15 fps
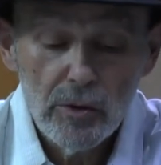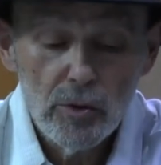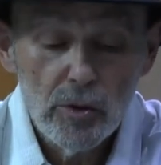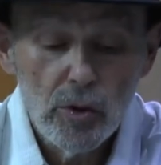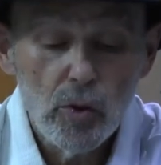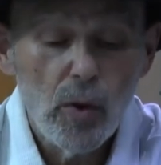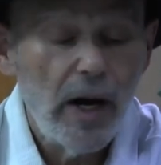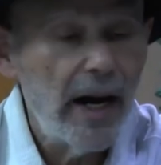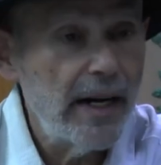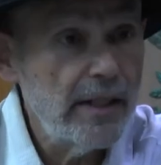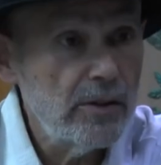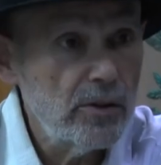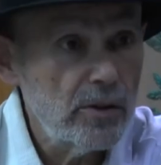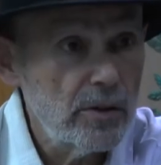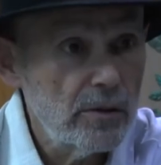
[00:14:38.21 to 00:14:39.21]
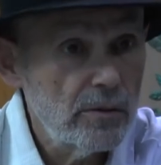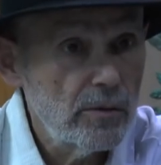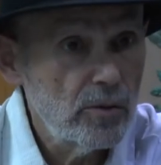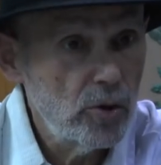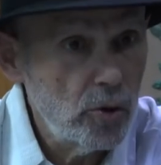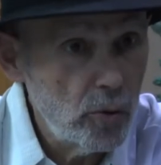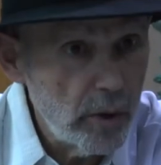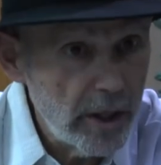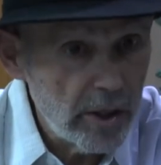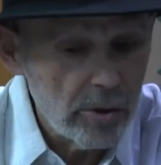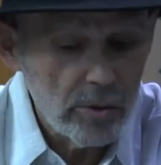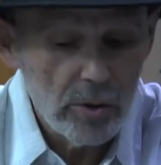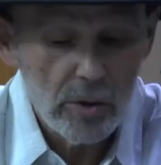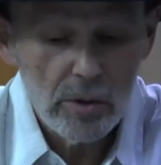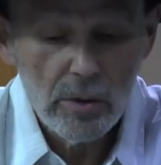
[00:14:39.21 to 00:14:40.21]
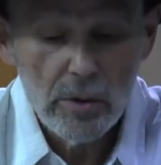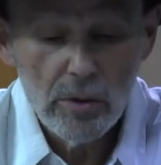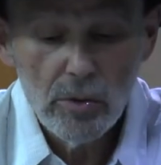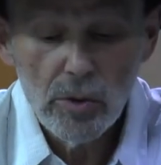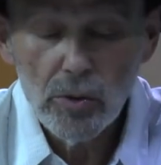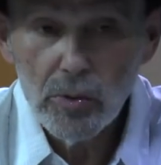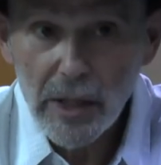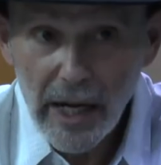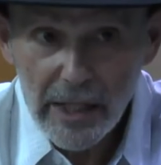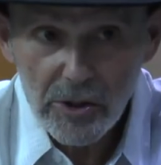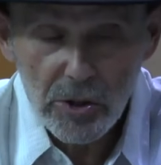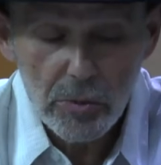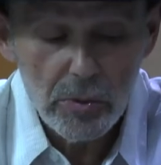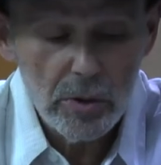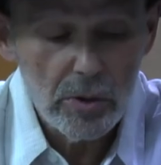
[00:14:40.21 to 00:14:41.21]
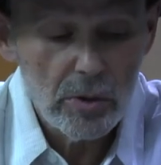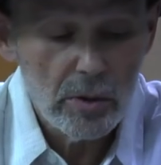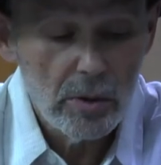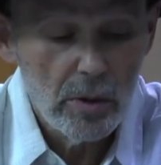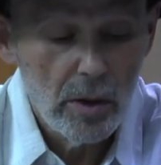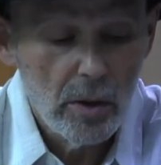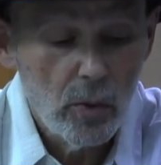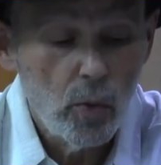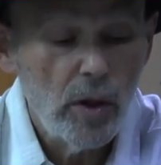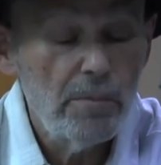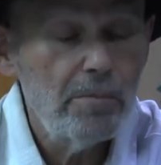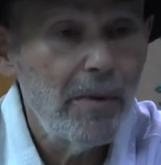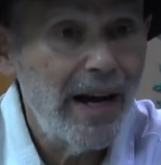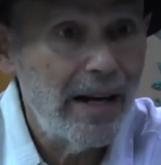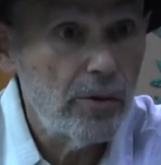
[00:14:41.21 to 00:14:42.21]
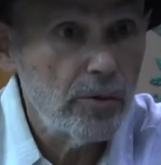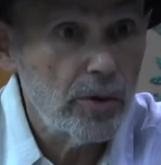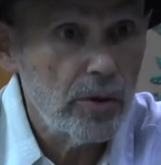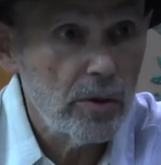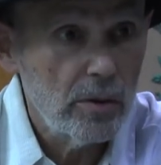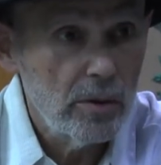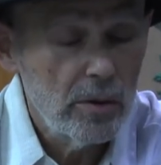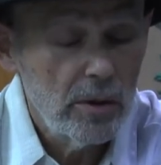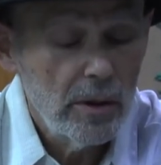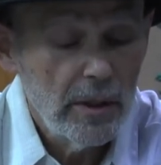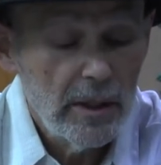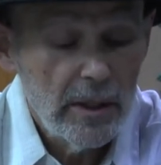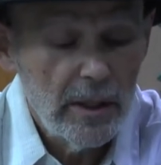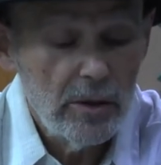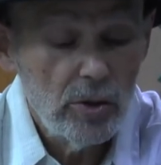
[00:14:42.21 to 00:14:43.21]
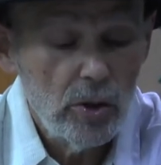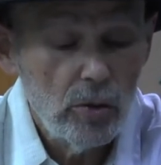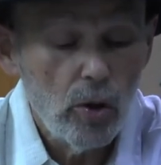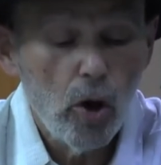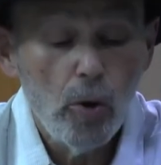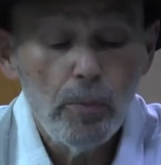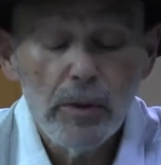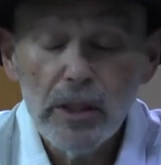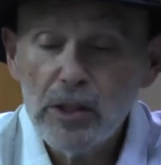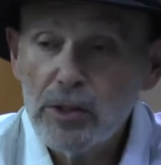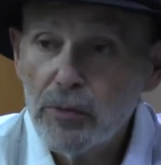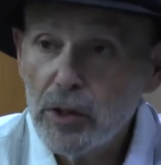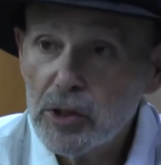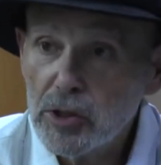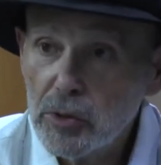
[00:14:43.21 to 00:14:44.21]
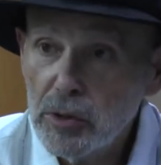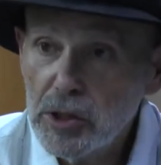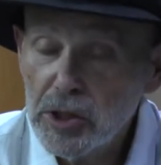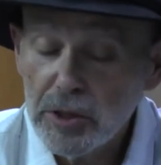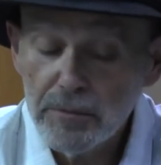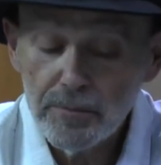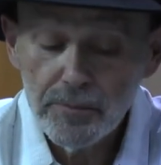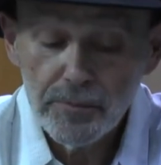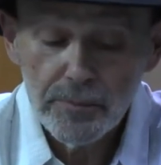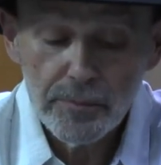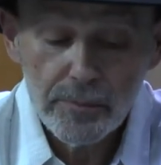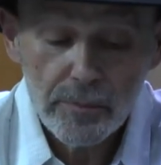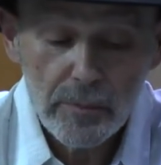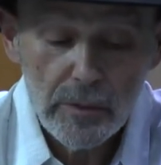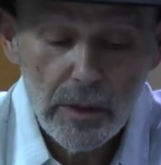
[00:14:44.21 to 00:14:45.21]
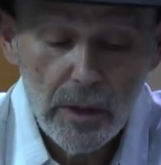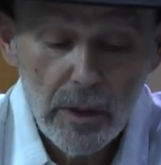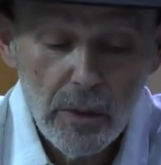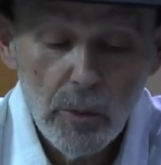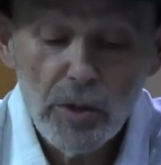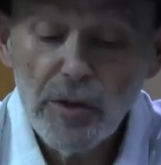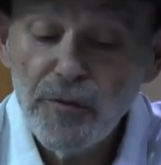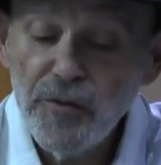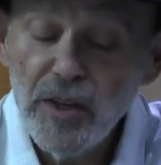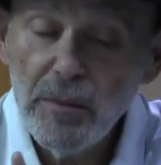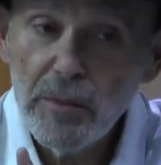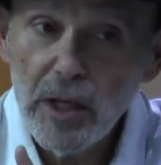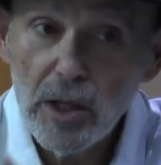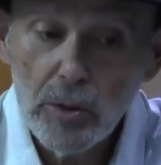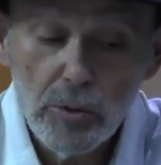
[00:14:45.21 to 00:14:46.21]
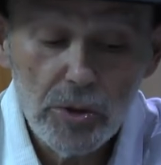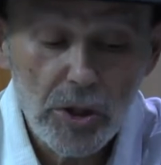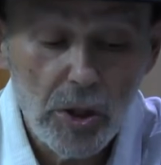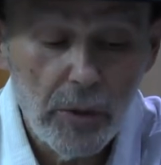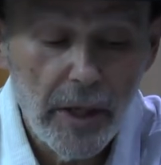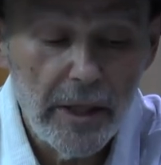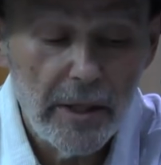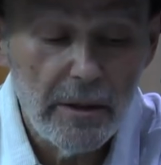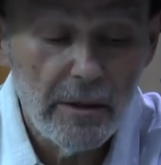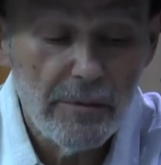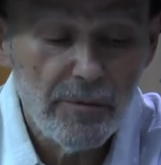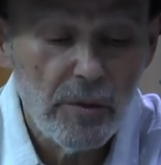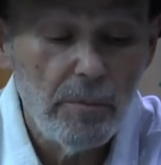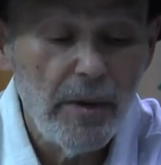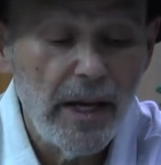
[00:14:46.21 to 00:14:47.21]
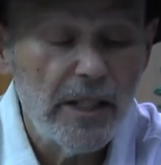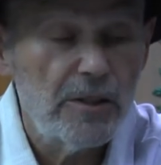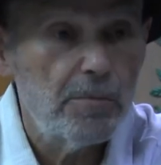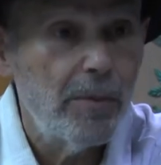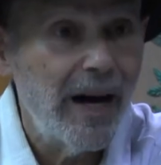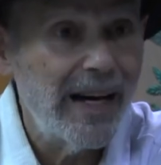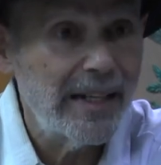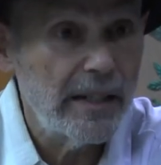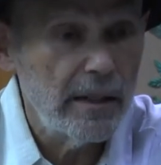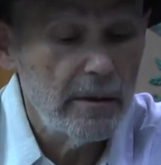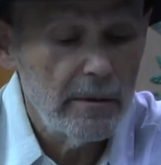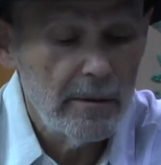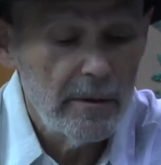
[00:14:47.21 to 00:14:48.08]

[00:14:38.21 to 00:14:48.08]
two eyes, two ears, two nostrils, one mouth, and two openings for excretion. With a female who was created from man's body,